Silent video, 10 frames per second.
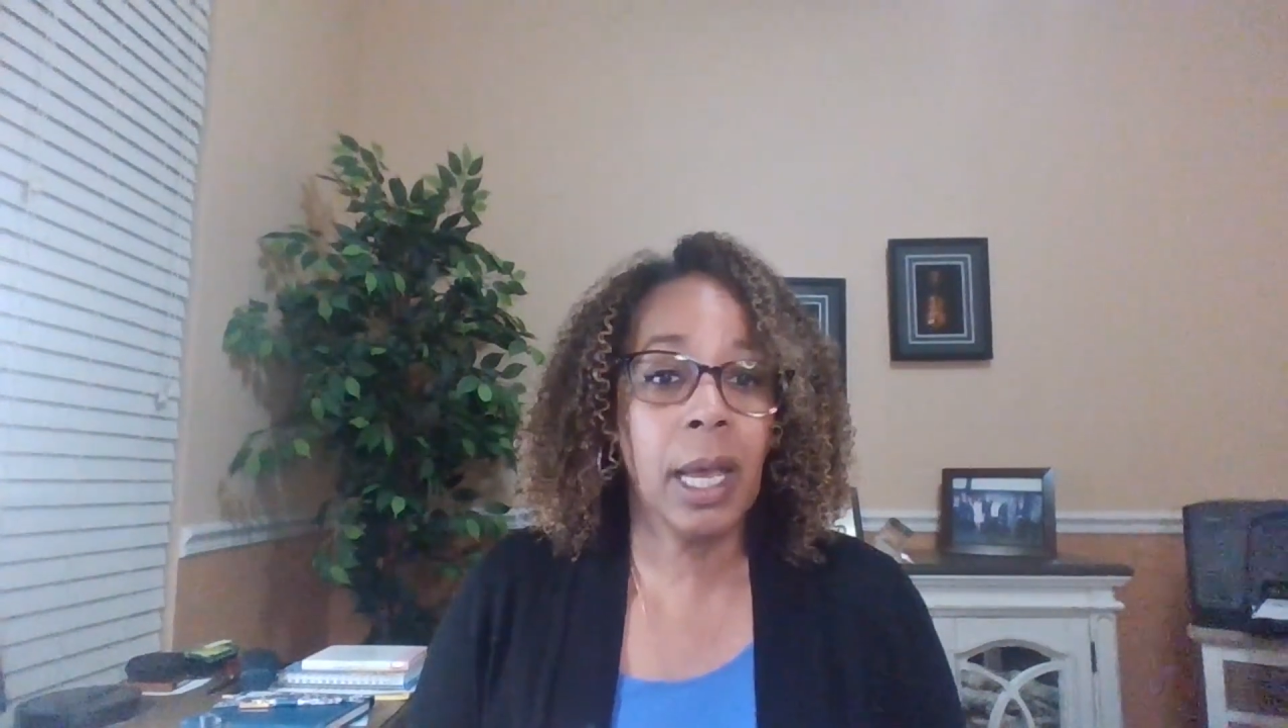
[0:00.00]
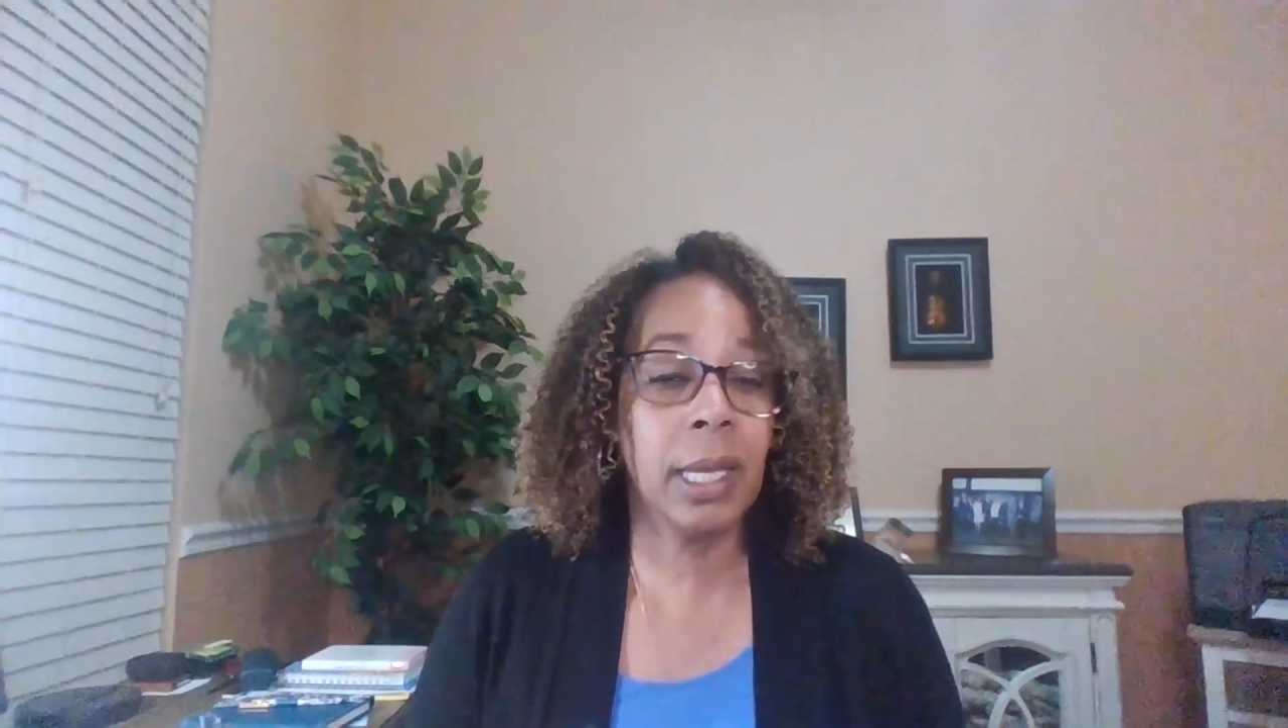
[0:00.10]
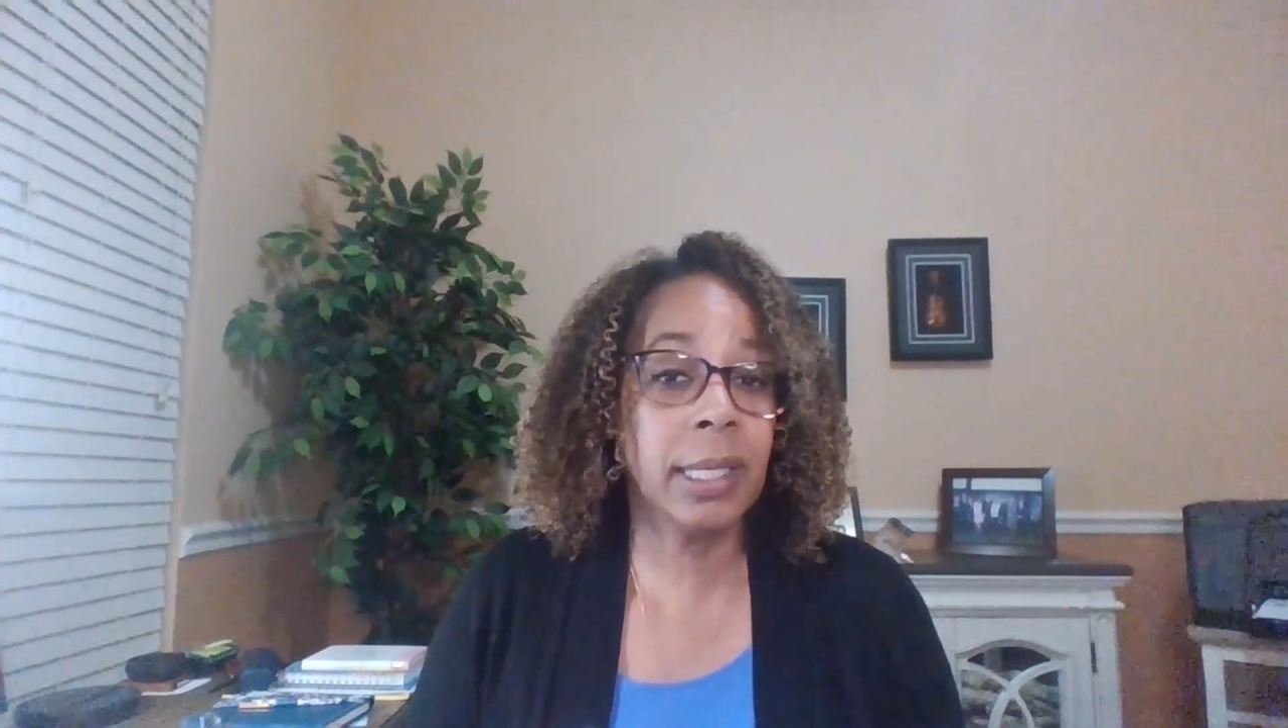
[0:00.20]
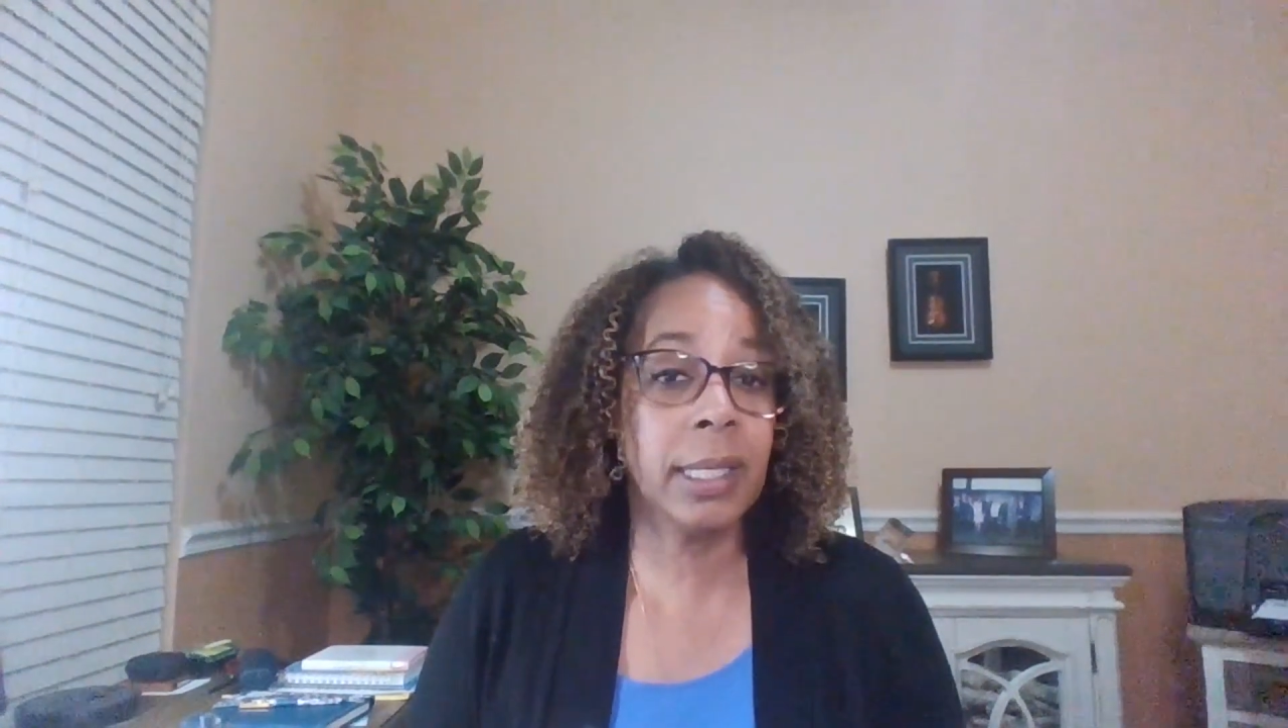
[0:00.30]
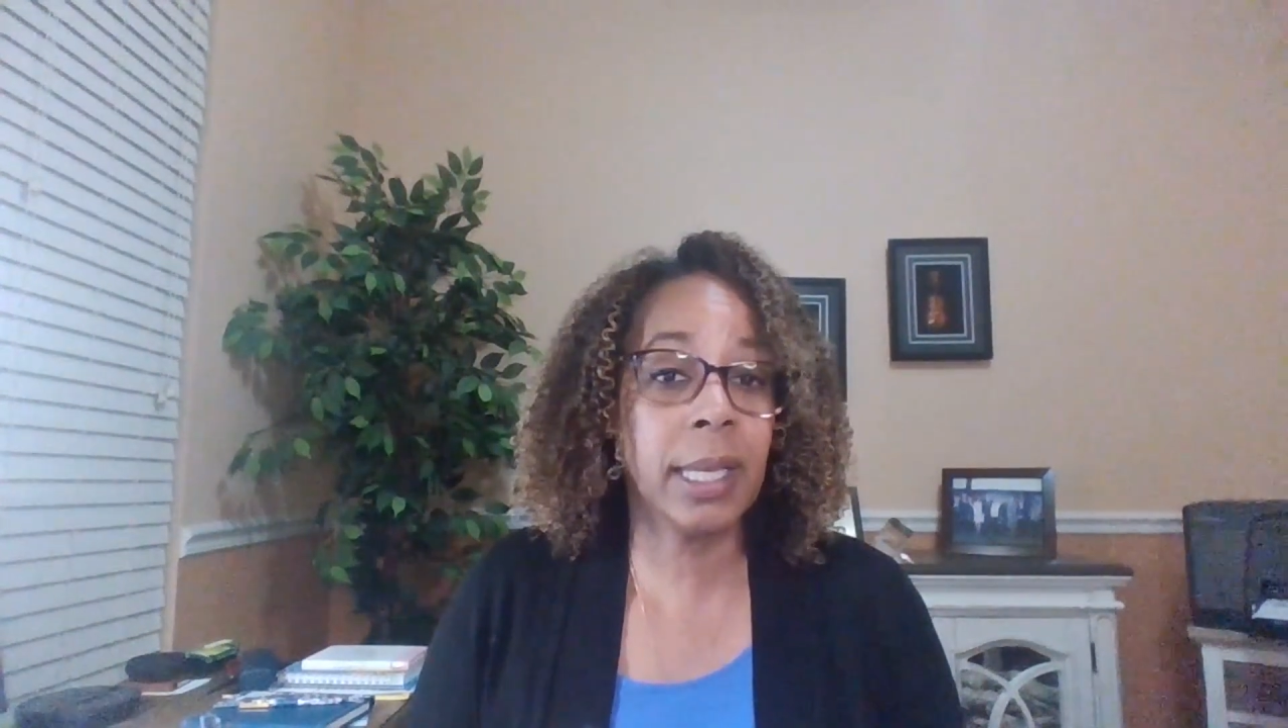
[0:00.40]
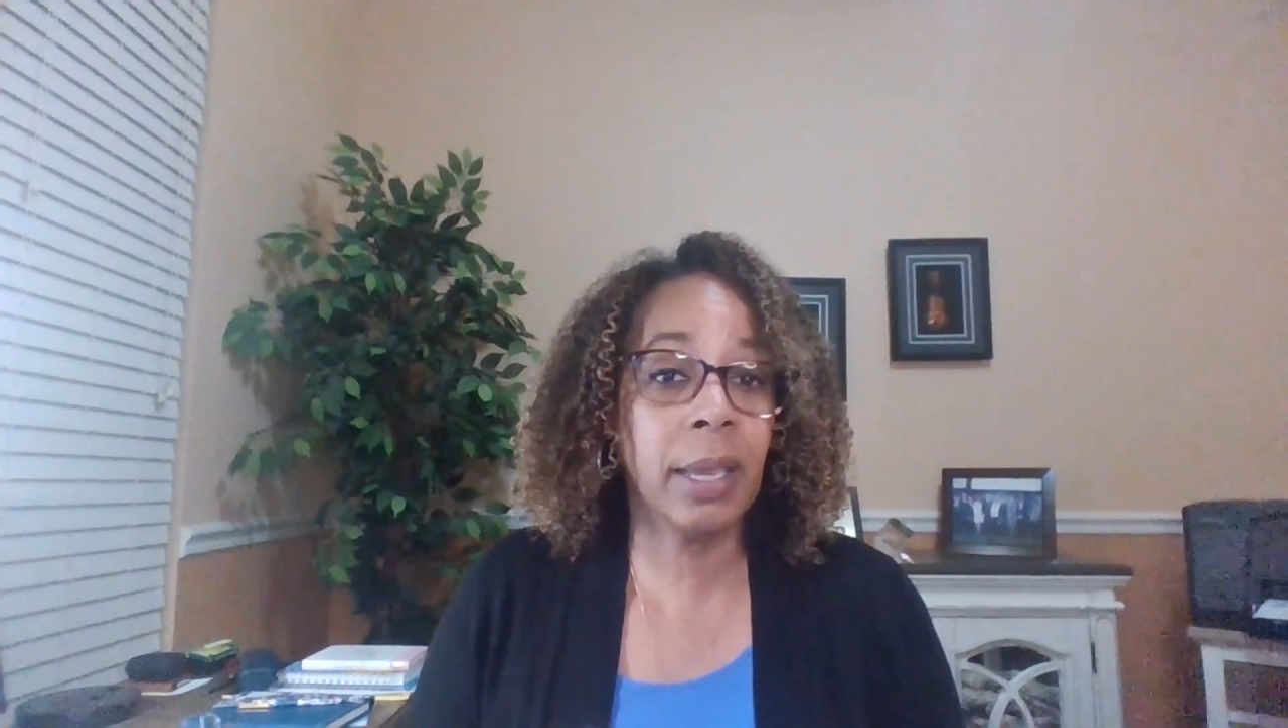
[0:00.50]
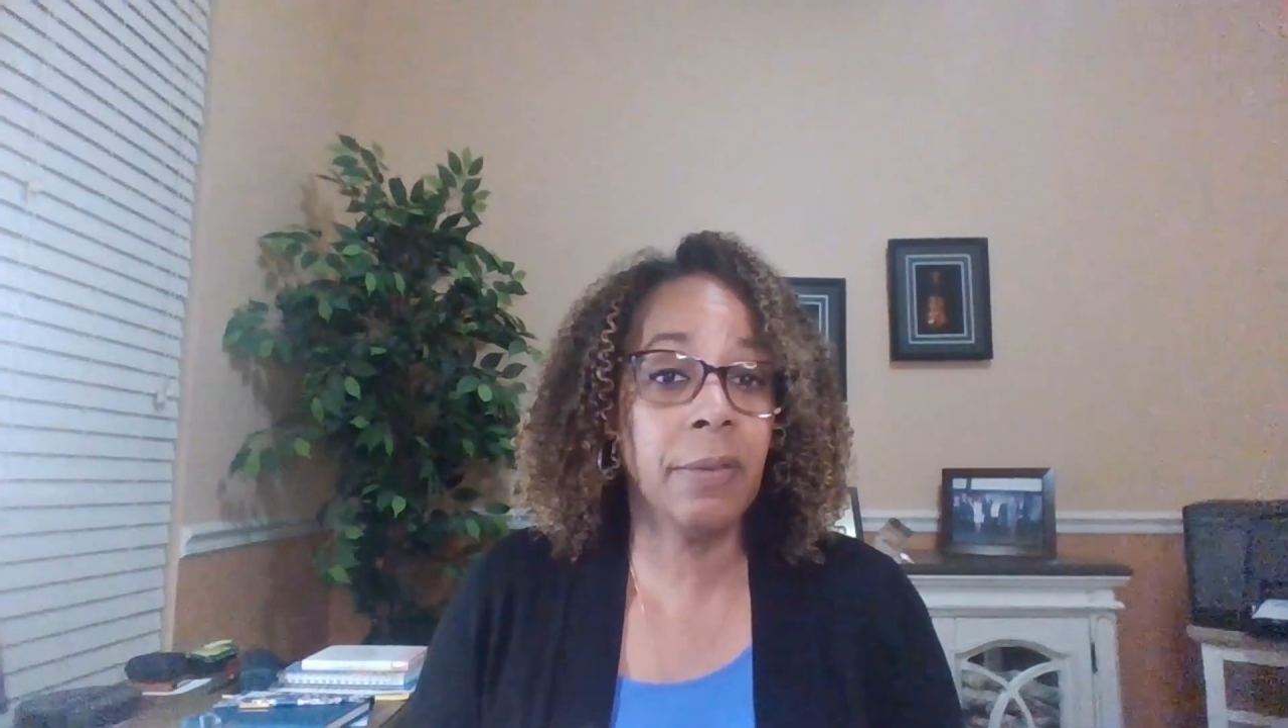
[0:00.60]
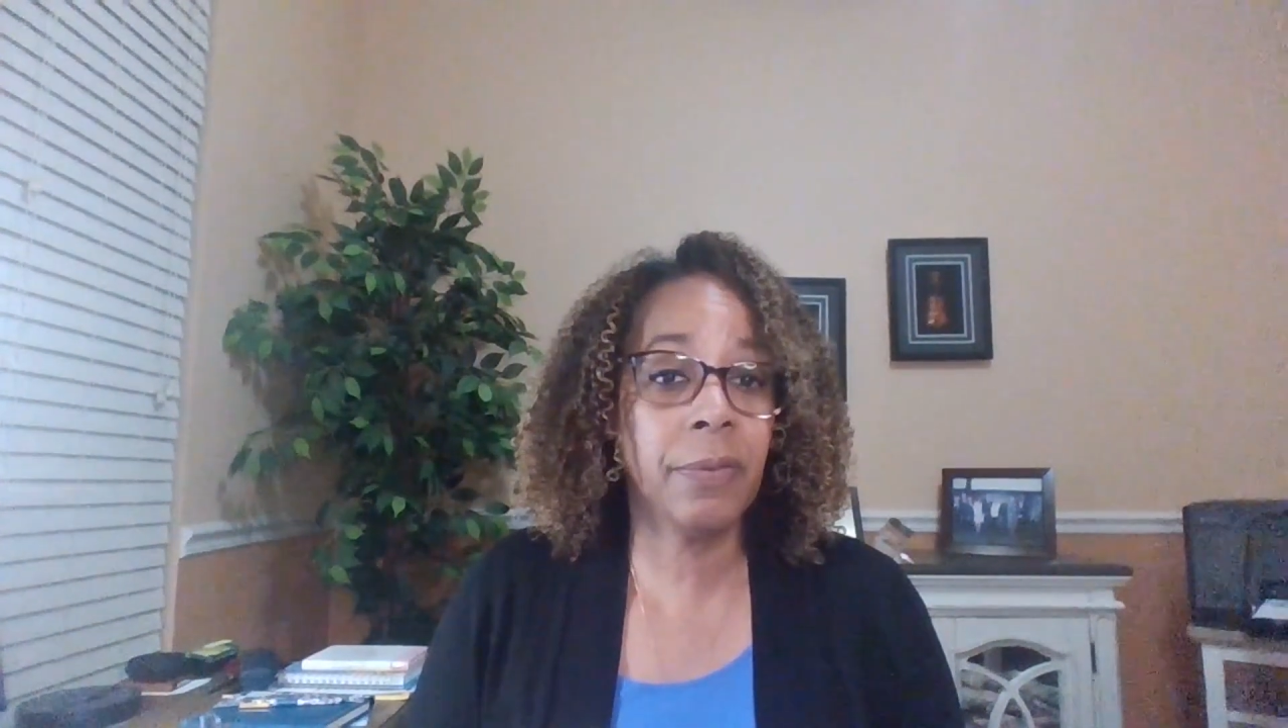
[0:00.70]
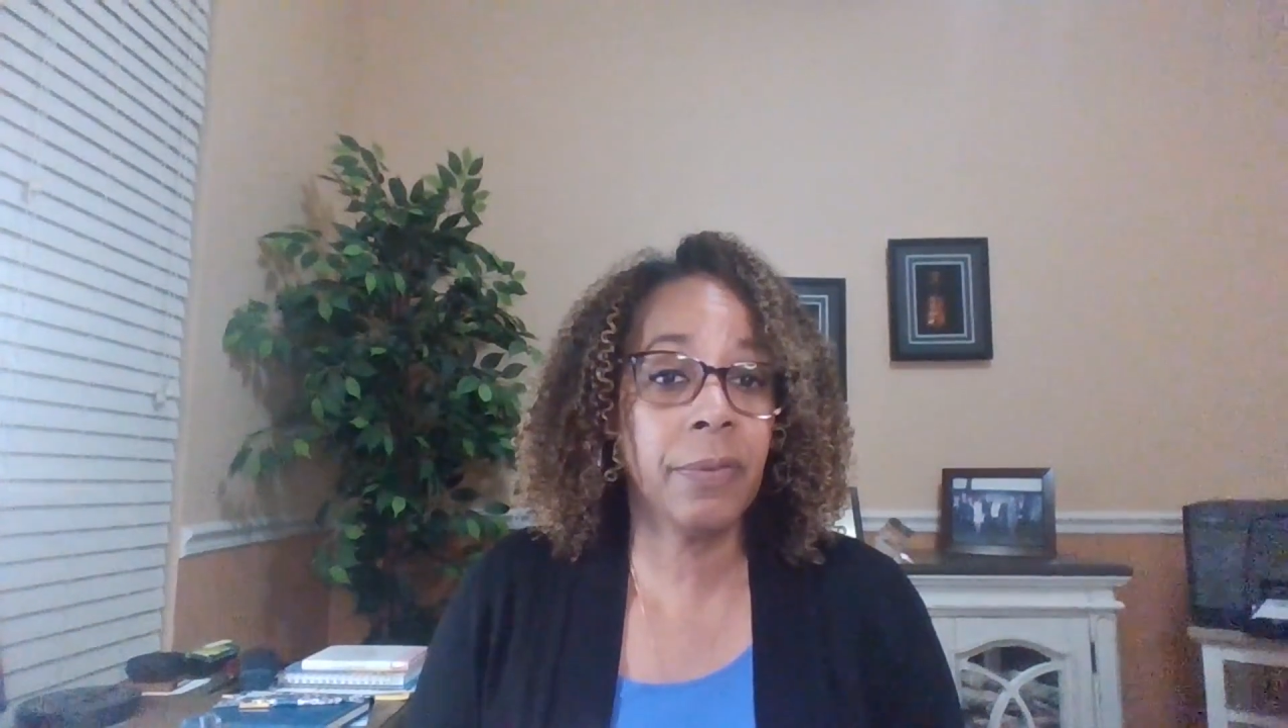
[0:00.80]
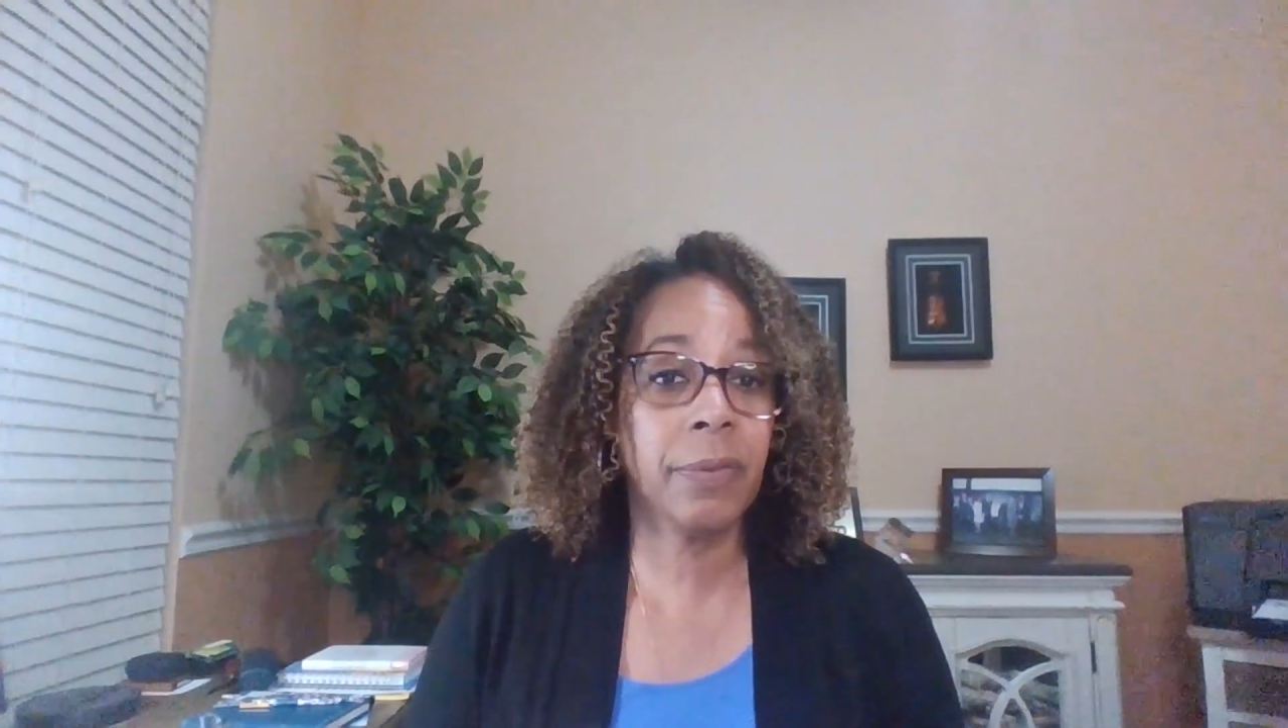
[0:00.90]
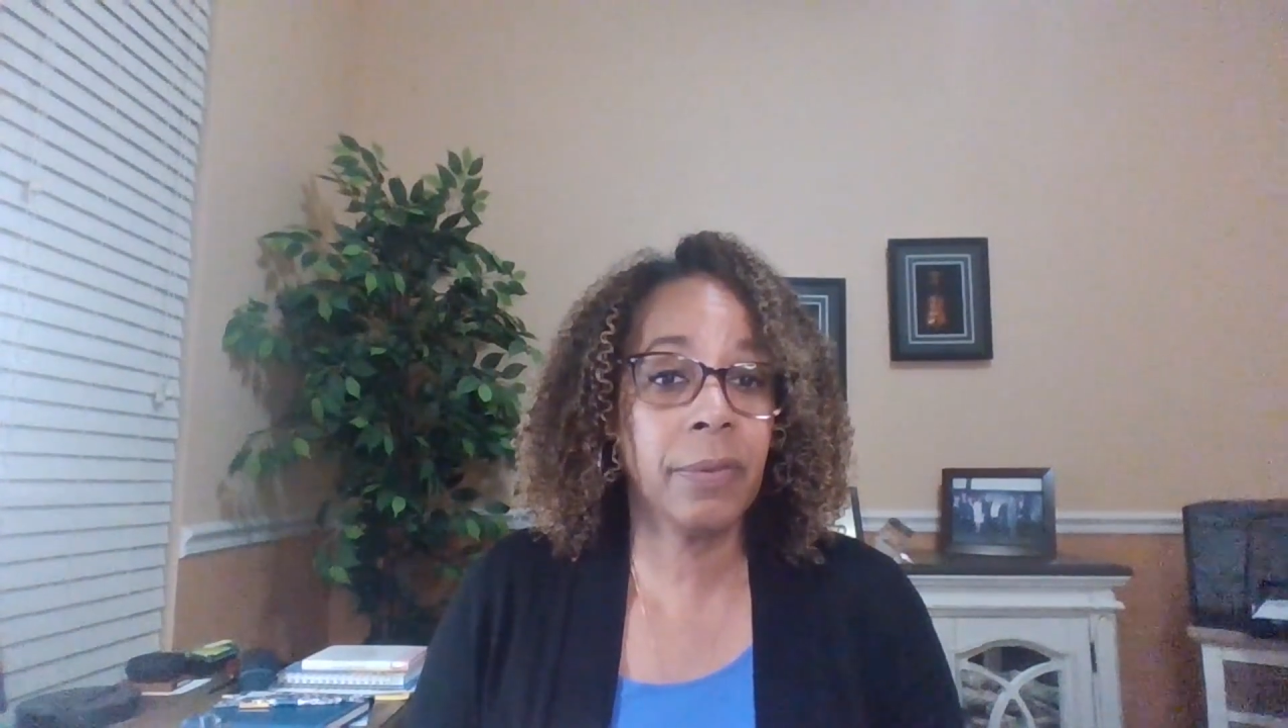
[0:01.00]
unsafe